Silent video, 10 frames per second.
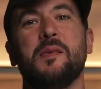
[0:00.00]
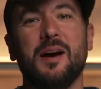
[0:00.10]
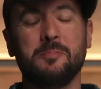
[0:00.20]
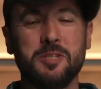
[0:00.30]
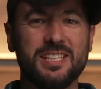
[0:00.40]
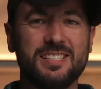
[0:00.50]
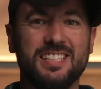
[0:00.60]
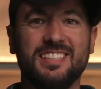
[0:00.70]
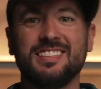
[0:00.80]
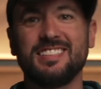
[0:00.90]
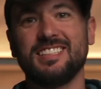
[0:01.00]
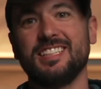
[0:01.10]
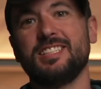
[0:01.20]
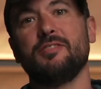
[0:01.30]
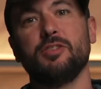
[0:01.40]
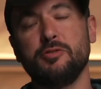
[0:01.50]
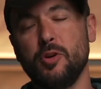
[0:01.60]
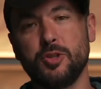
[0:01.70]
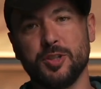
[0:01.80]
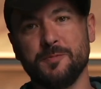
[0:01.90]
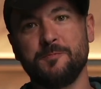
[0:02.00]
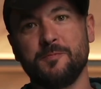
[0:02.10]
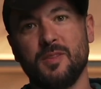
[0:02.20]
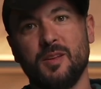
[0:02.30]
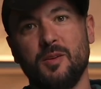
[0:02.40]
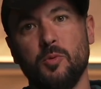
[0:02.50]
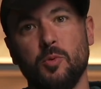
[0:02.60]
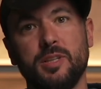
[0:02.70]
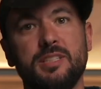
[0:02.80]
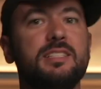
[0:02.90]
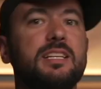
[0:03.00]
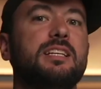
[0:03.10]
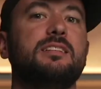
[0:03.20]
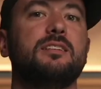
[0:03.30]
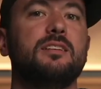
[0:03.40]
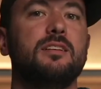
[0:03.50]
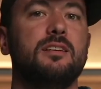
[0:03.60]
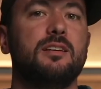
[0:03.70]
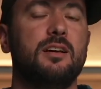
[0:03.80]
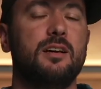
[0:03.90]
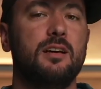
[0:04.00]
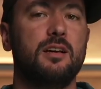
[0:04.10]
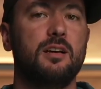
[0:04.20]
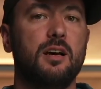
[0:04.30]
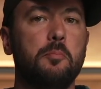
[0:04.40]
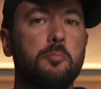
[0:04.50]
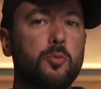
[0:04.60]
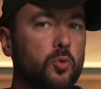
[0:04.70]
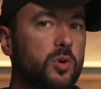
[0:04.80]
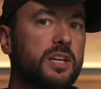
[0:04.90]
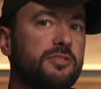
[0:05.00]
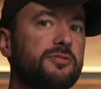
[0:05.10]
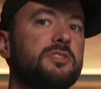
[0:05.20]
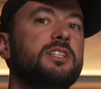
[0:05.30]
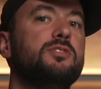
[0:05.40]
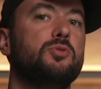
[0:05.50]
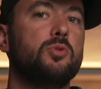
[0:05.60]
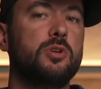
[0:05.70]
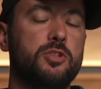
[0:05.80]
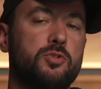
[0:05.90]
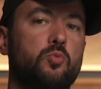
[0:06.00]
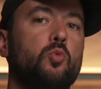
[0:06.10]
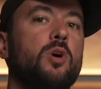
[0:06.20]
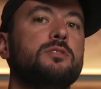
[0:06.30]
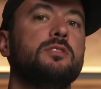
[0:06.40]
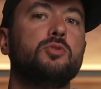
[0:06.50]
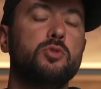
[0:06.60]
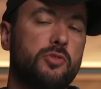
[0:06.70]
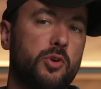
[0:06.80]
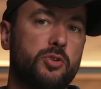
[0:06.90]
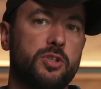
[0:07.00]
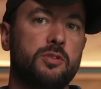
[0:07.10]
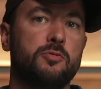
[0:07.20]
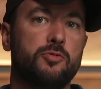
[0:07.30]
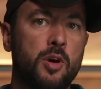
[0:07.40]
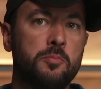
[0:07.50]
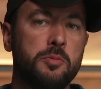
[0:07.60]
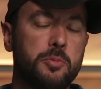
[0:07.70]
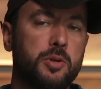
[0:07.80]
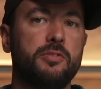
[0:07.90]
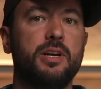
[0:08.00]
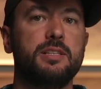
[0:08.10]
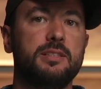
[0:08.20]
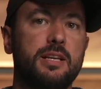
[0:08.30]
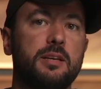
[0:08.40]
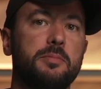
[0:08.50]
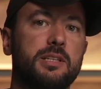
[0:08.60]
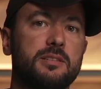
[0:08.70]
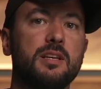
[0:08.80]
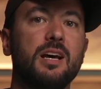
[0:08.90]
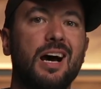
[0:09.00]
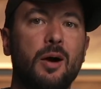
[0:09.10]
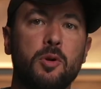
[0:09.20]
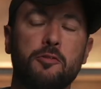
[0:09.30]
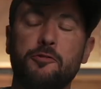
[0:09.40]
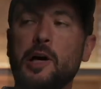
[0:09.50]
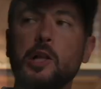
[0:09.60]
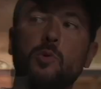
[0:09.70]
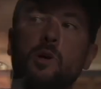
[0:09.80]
I'm Jesse. Let's have a devotion. We're going to take a brief detour in just one single devotion from the book of Isaiah because I want to follow